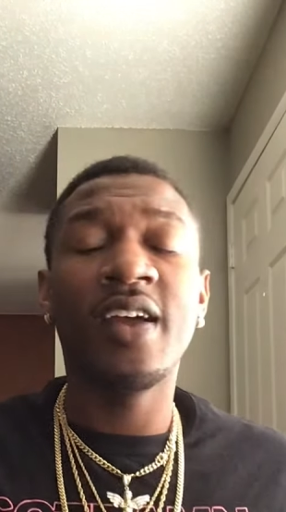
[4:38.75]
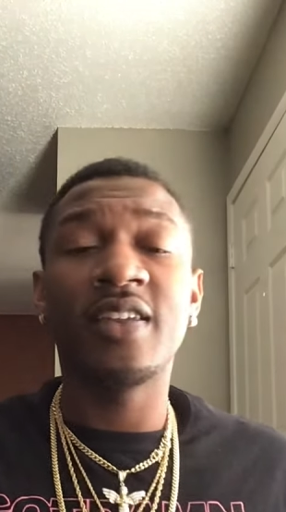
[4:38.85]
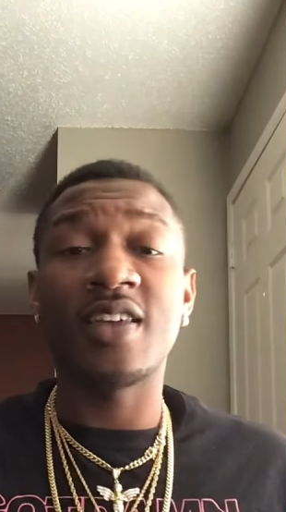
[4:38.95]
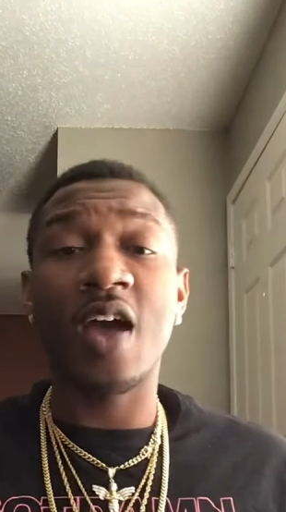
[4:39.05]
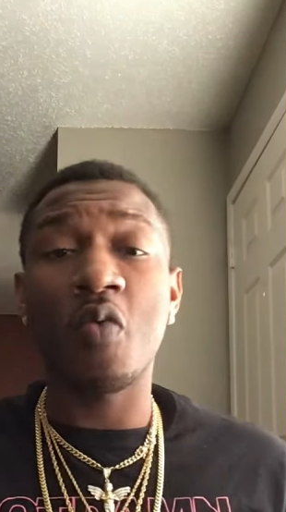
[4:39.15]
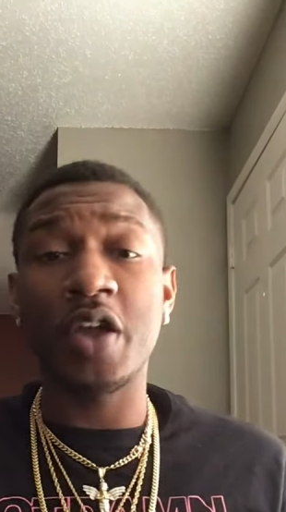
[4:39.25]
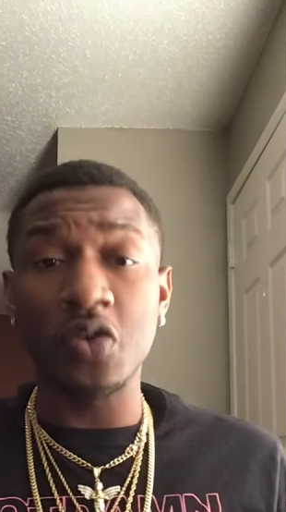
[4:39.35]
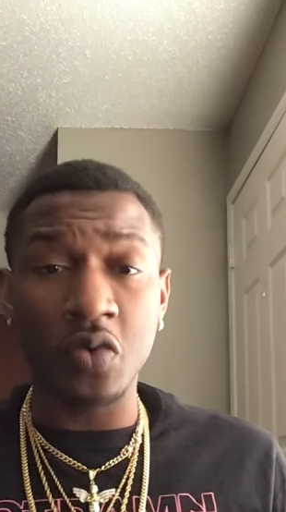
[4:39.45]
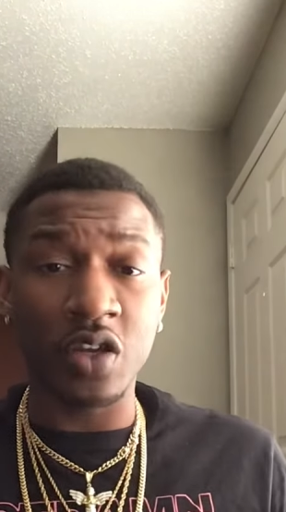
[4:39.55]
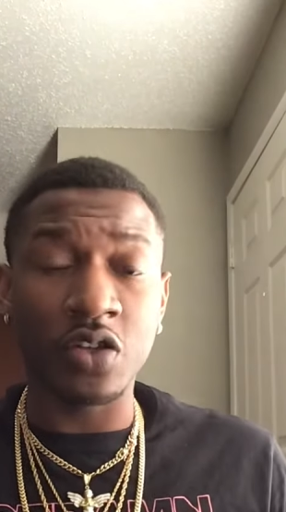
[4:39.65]
That way you
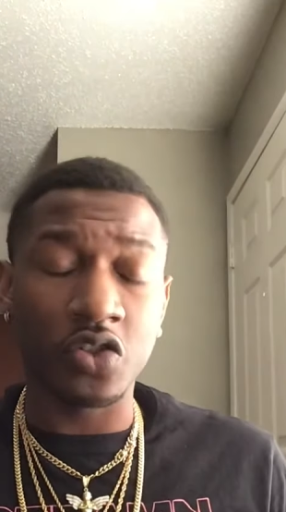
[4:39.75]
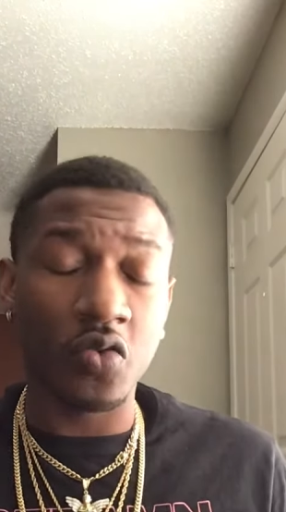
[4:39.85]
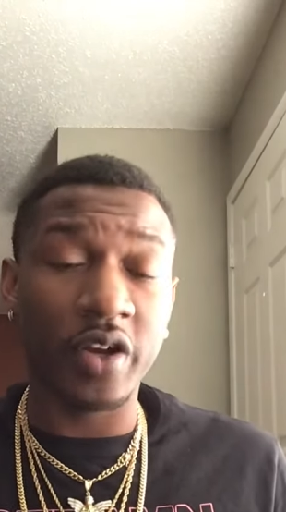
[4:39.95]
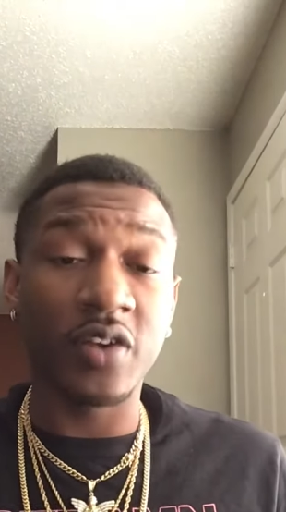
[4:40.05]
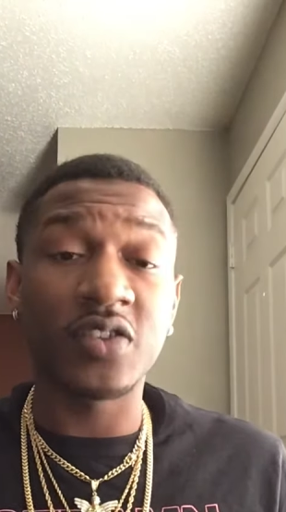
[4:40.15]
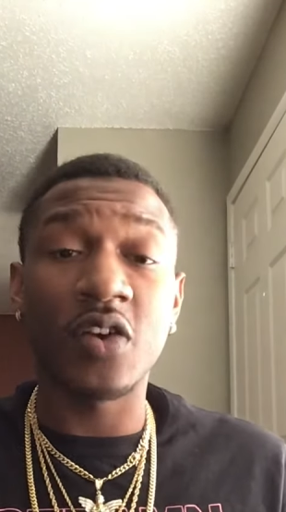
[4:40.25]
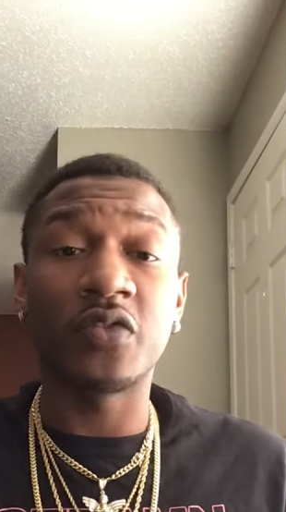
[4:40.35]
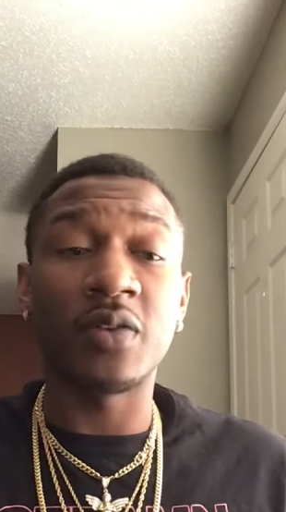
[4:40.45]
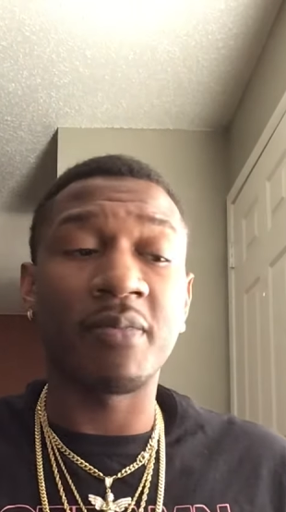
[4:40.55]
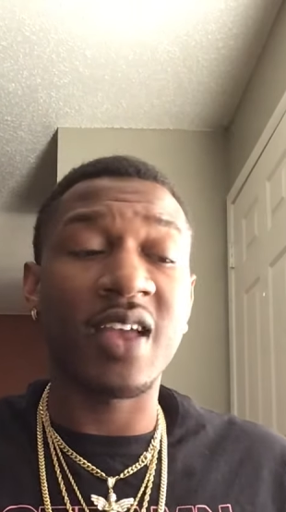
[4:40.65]
can ensure yourself
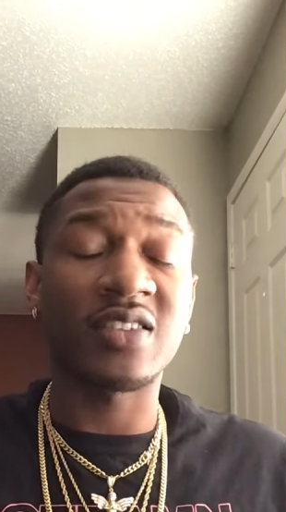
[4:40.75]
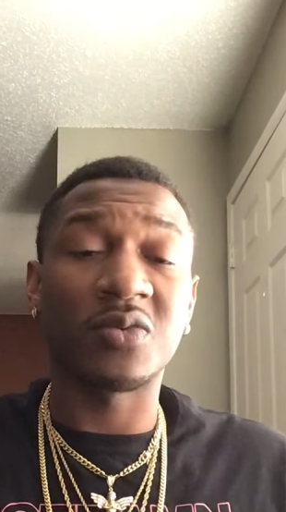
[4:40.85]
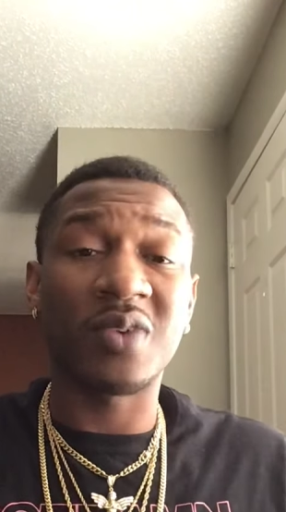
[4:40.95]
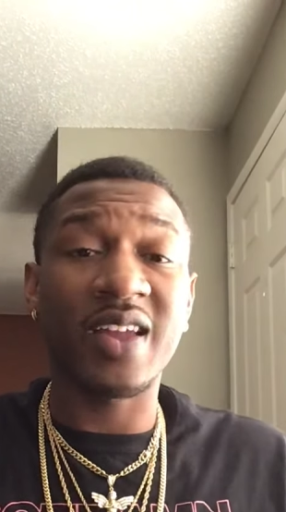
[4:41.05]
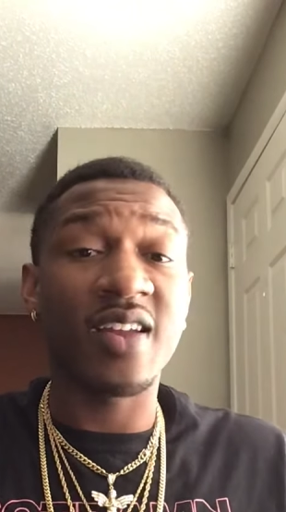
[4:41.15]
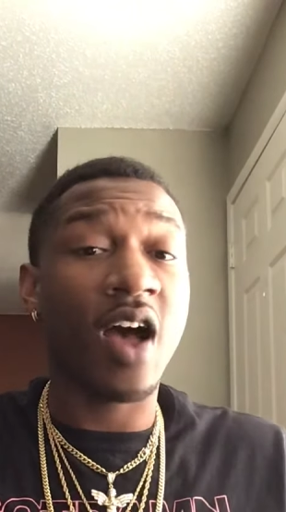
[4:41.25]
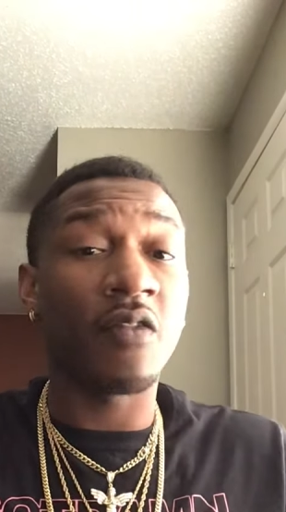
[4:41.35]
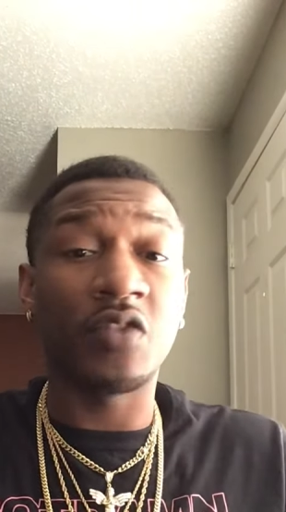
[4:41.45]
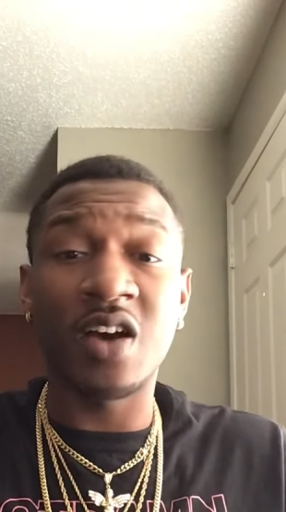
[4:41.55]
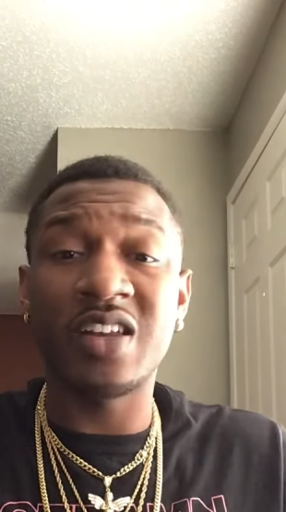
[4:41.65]
the best rate.
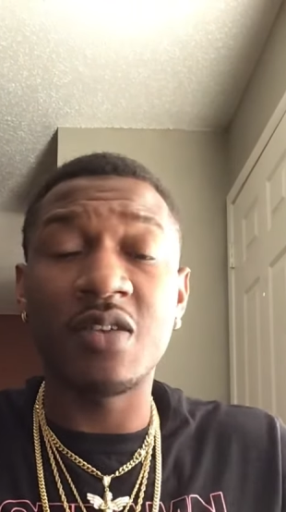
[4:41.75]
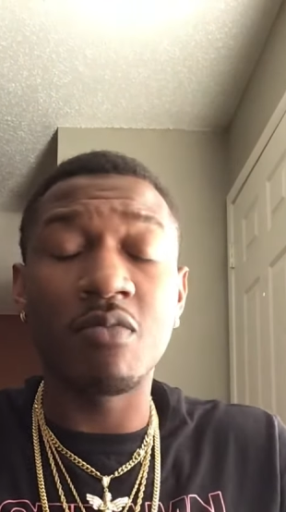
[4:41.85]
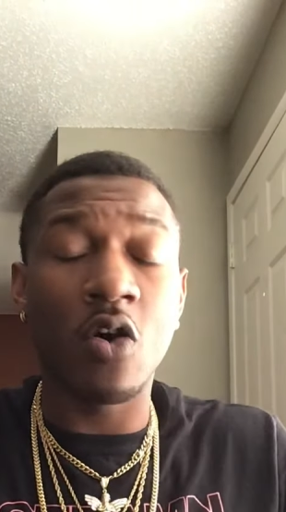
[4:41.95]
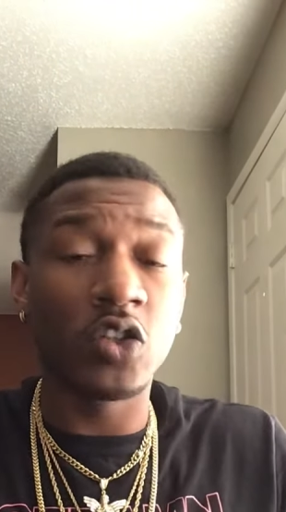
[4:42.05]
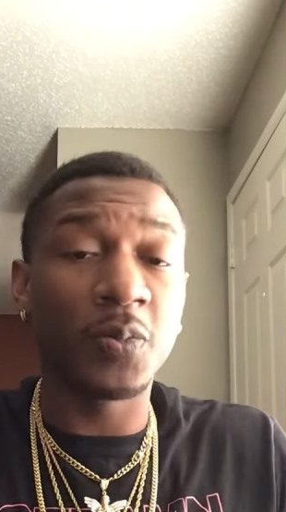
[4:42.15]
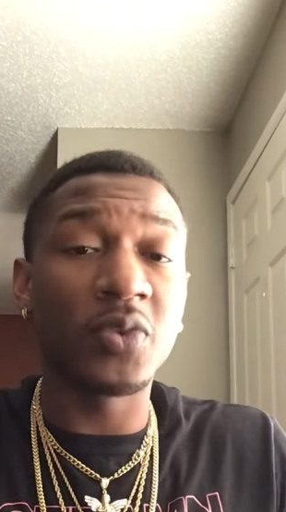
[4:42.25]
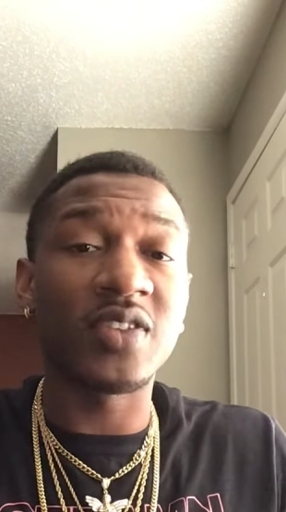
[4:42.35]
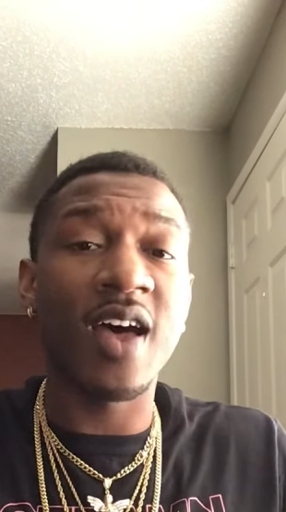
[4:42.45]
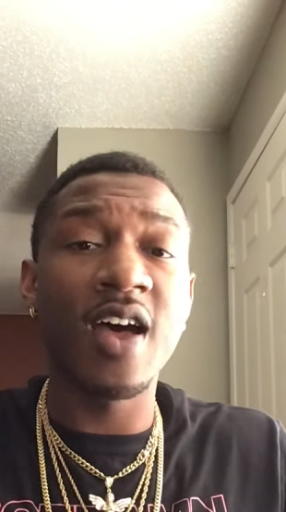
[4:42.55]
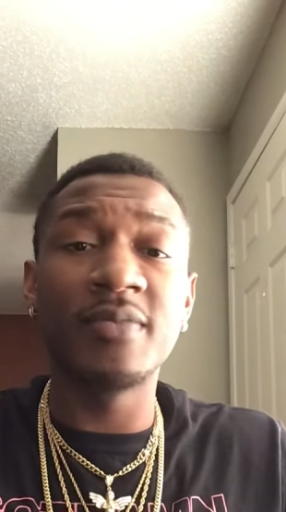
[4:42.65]
I've done it multiple
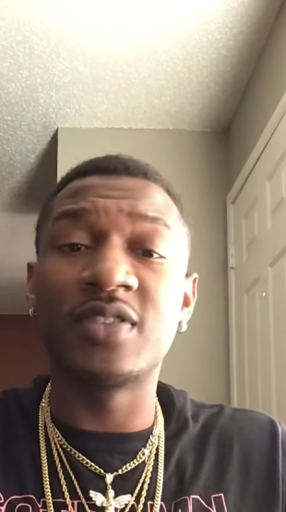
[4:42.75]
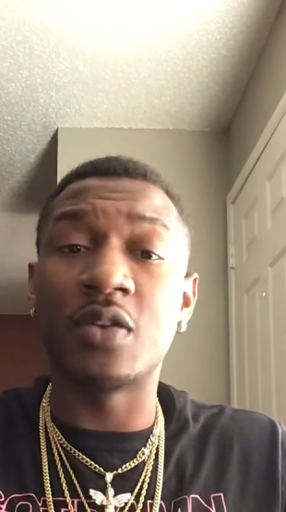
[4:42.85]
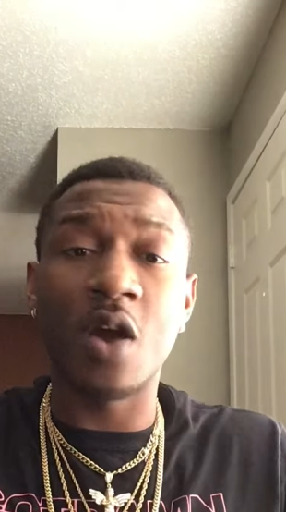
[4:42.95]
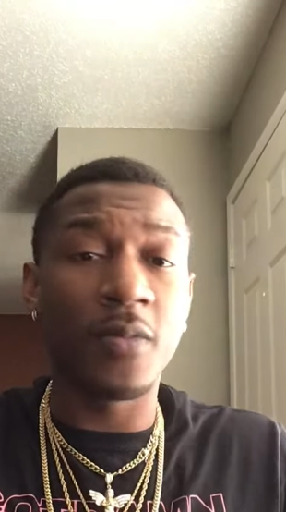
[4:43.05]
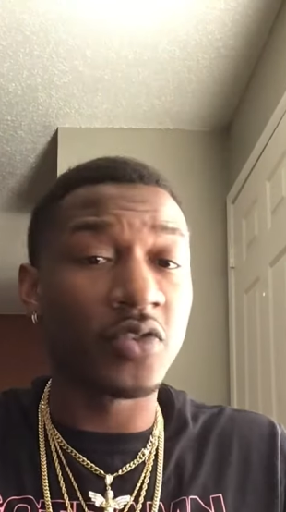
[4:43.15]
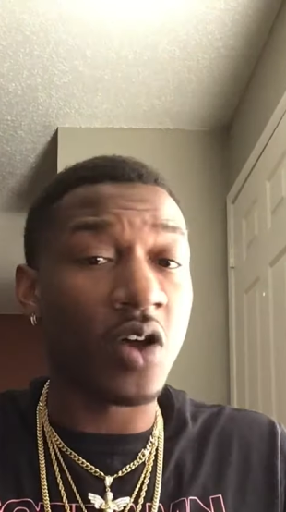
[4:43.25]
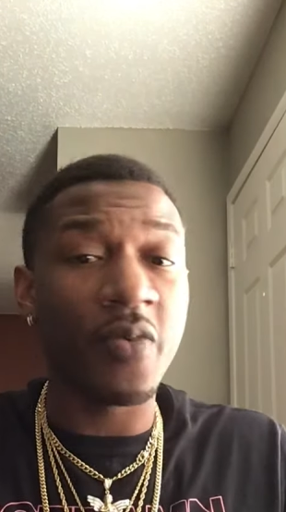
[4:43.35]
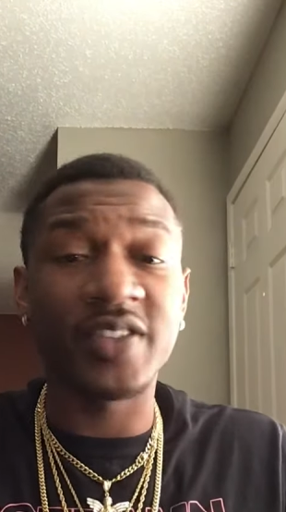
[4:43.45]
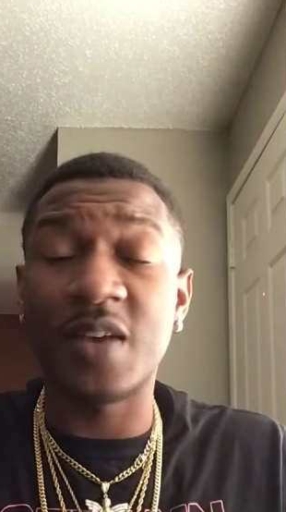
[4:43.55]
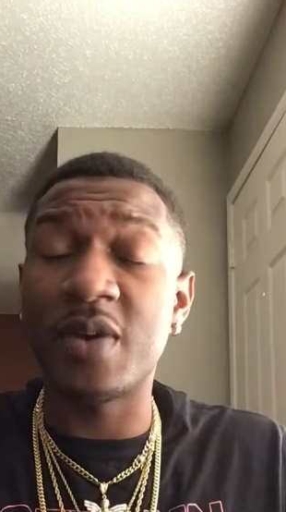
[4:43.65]
times. The numbers
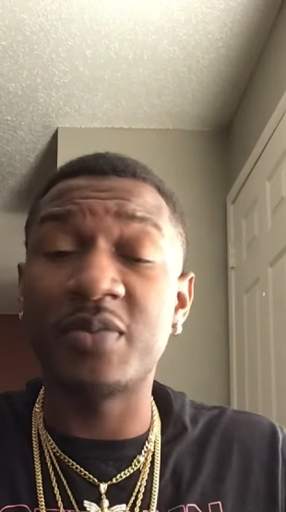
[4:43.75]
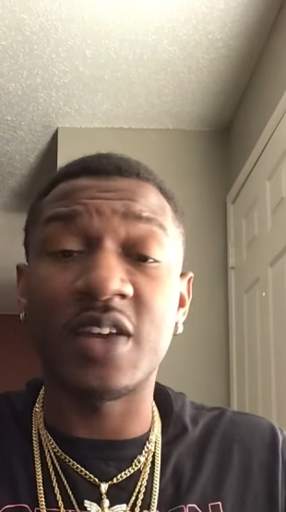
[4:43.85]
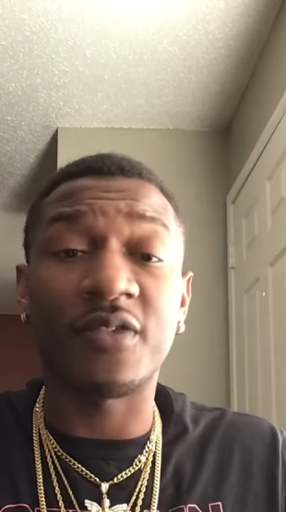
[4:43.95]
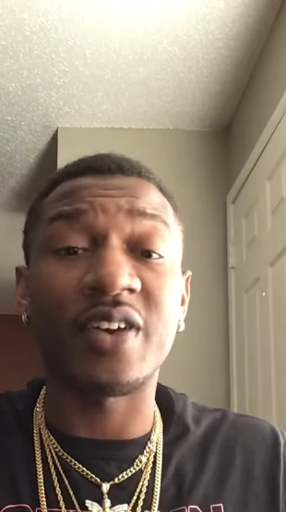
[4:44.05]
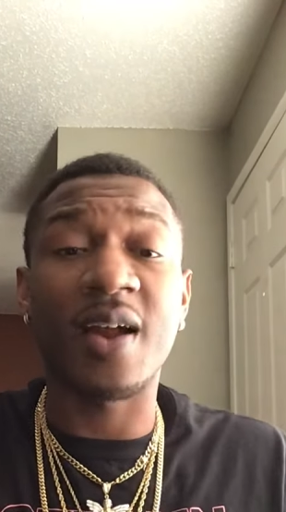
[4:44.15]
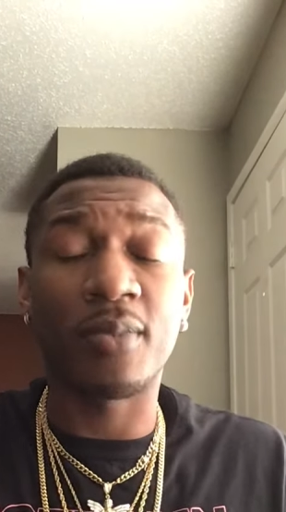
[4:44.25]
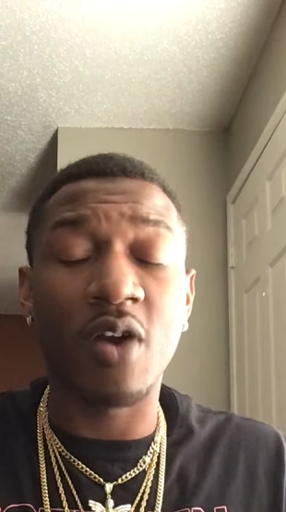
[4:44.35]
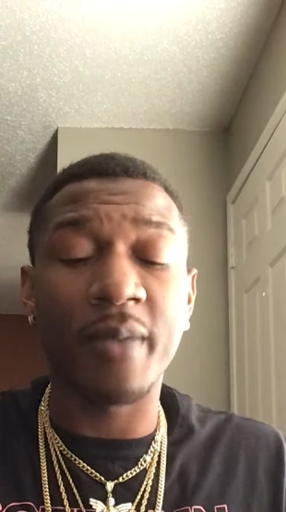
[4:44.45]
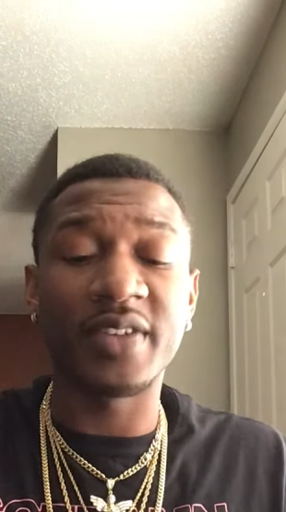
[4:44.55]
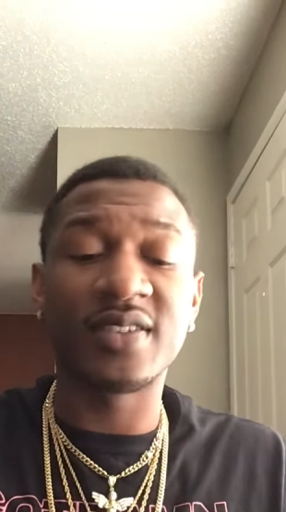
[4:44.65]
always come up different, I
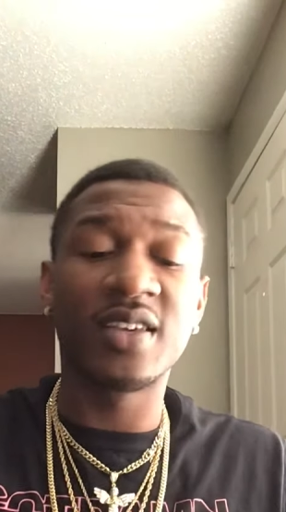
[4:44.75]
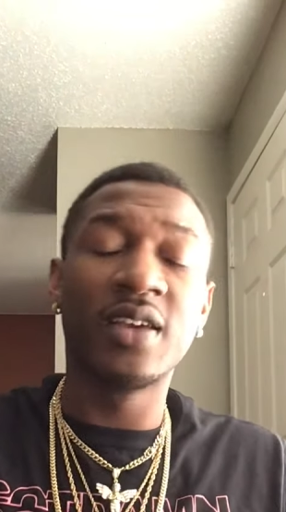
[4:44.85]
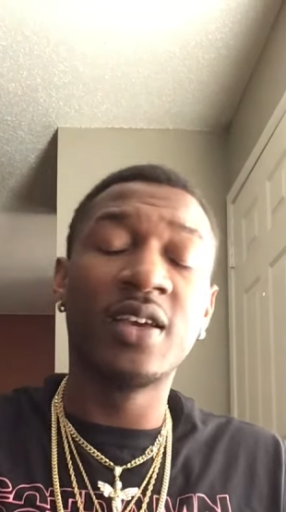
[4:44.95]
promise.